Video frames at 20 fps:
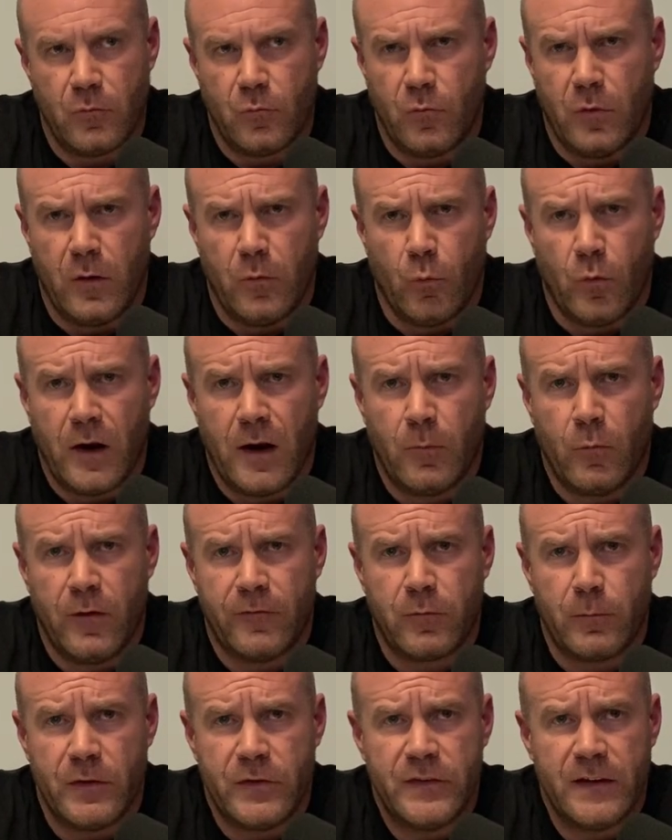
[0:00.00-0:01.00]
One of them
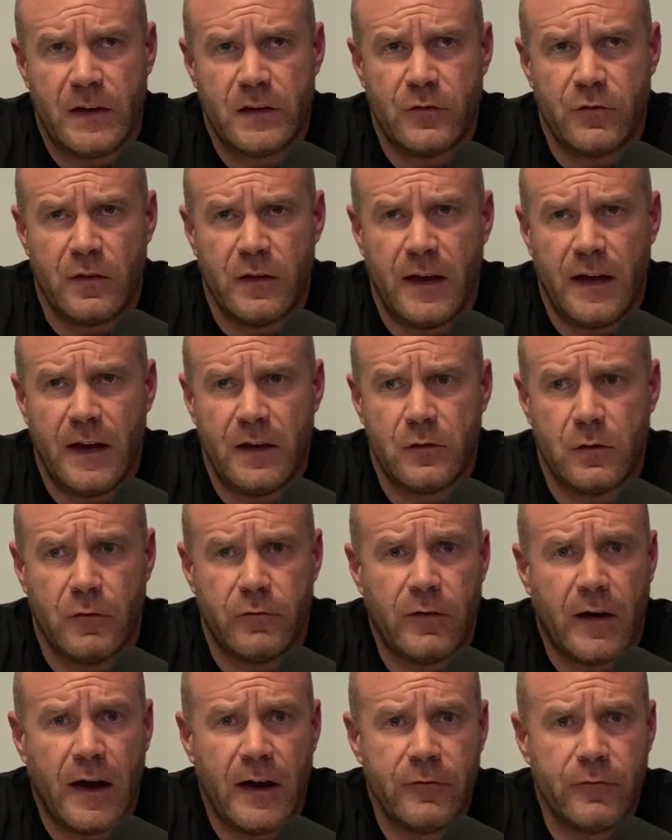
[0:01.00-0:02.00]
went from a 6 flat to a
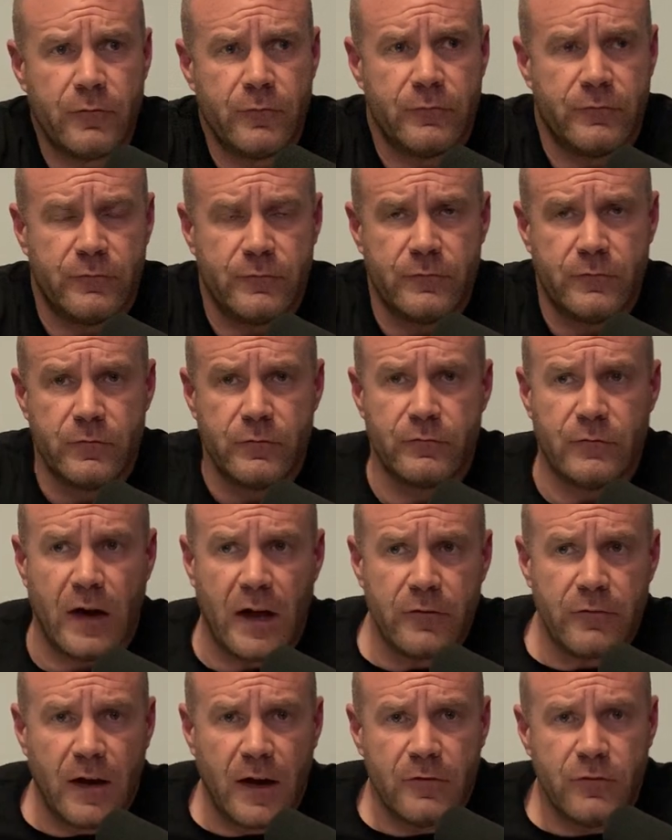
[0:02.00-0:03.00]

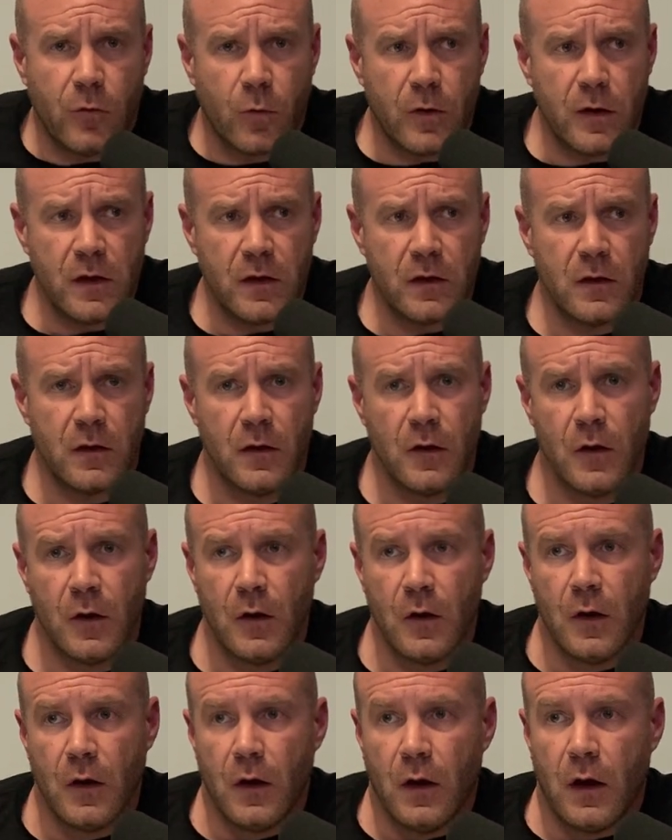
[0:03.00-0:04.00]
5.40.
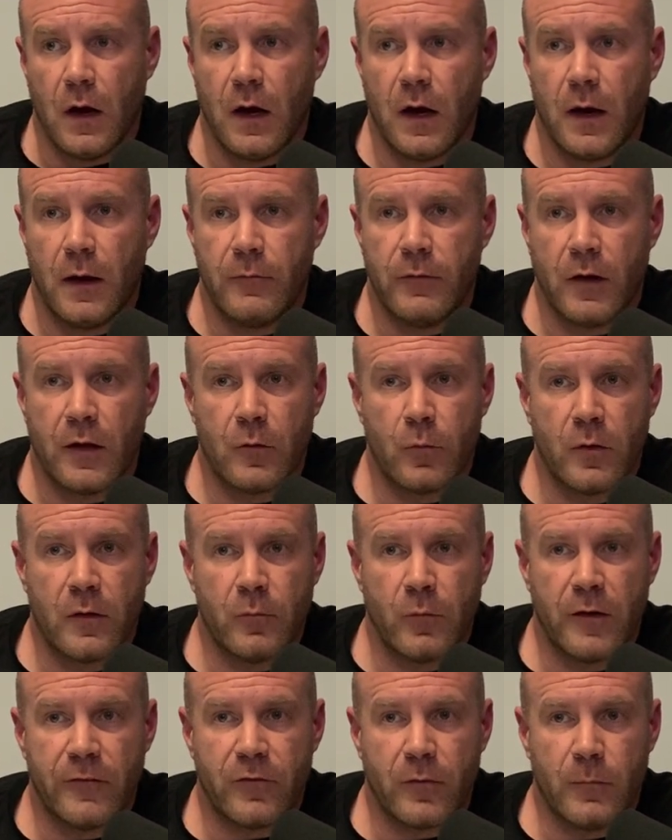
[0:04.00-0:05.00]
The other
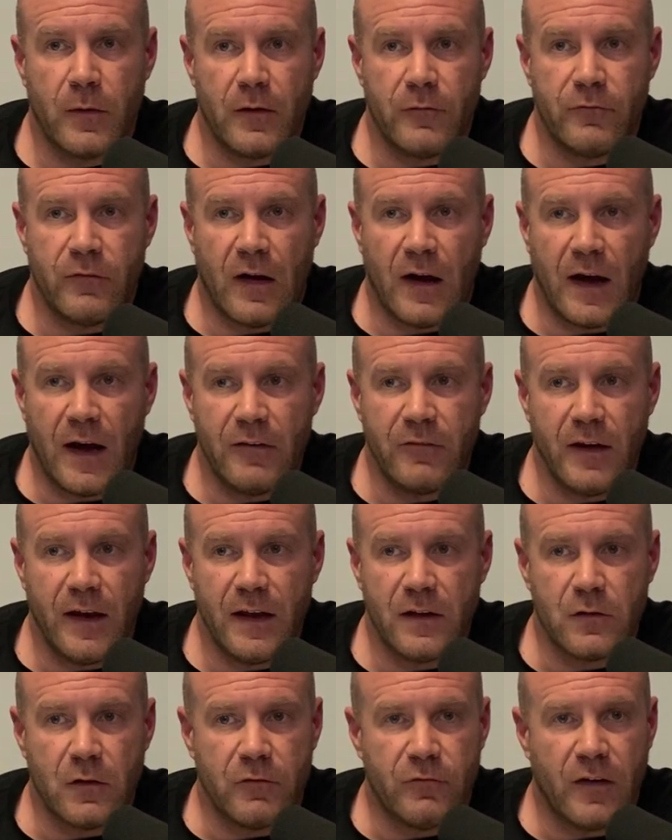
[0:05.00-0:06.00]
one went from a
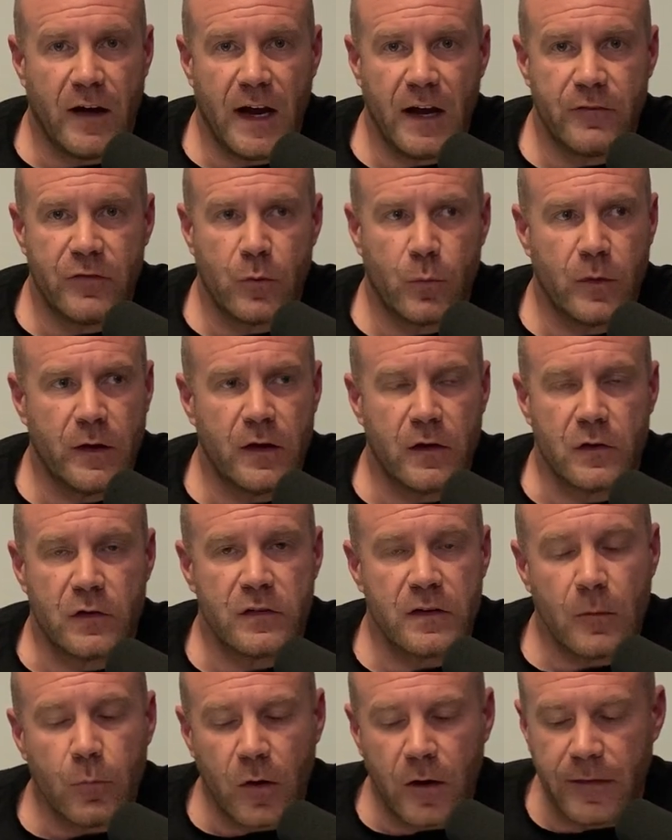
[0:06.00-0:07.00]
5'8" to a 5'3", or
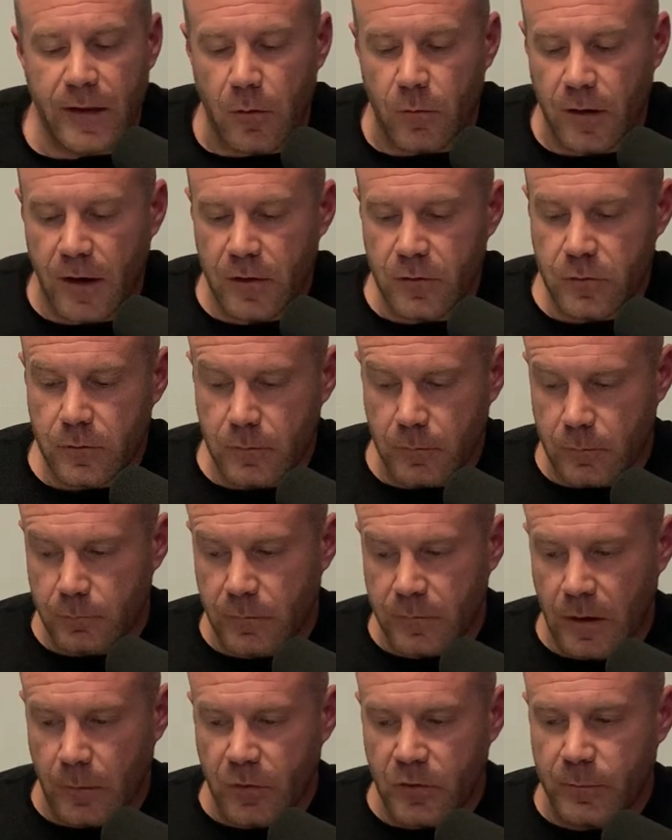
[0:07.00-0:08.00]
somewhere in that range.
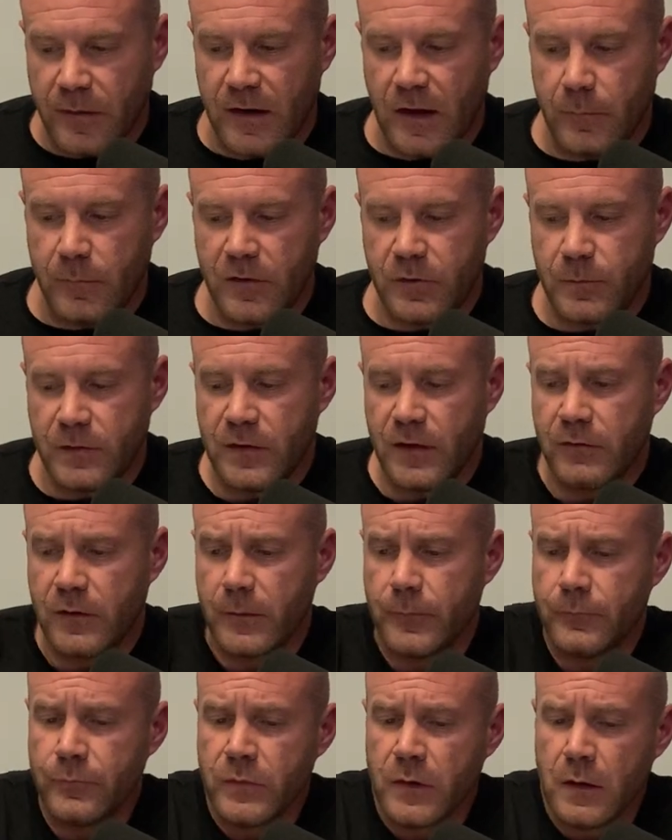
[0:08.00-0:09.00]
Numbers may not be
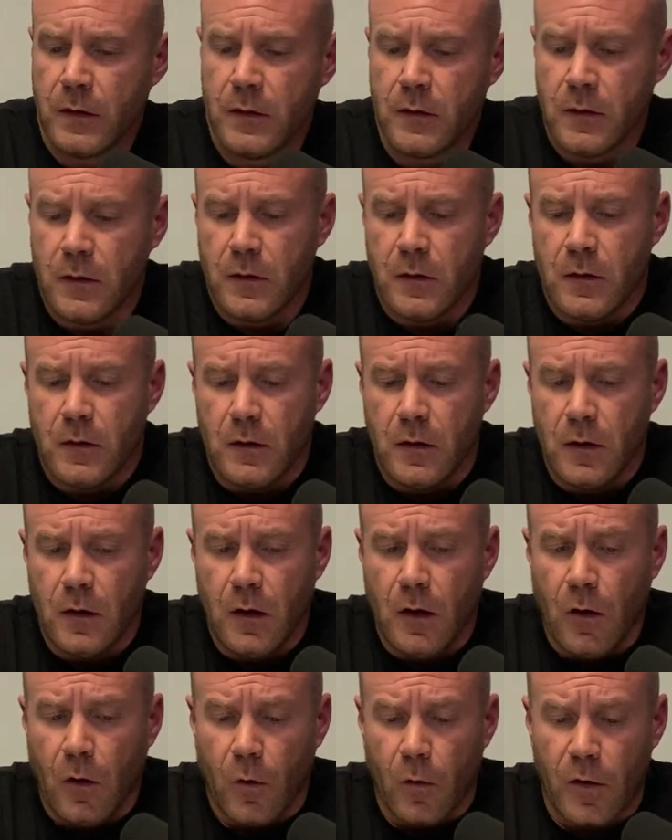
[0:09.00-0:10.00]
specific
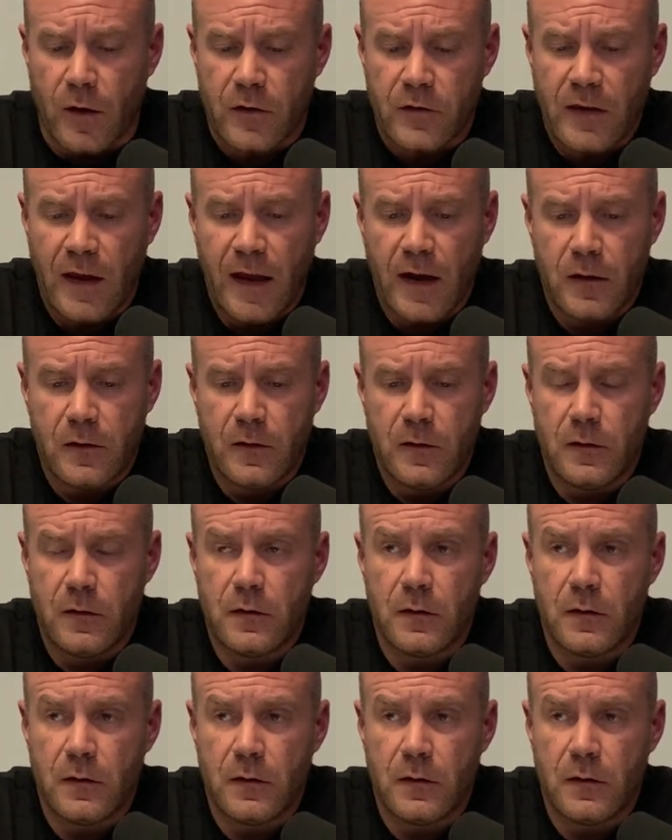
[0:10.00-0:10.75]
or exact.